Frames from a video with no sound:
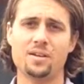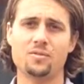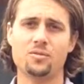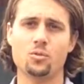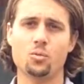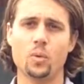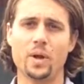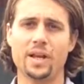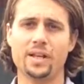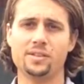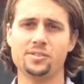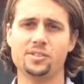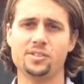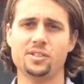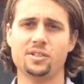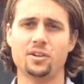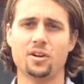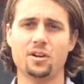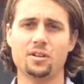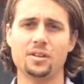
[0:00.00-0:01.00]
of the waste
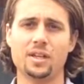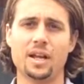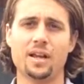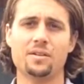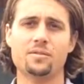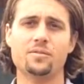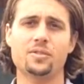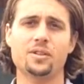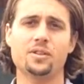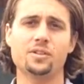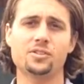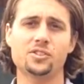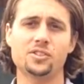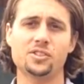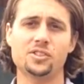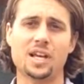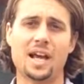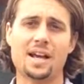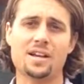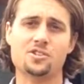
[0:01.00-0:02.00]
in our landfills
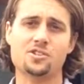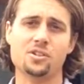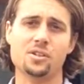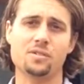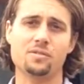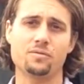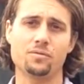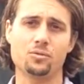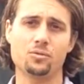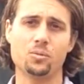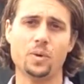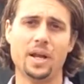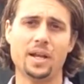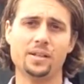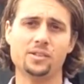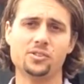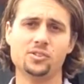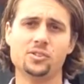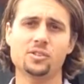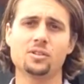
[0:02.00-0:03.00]
is actually food
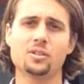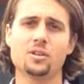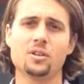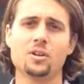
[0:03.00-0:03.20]
waste?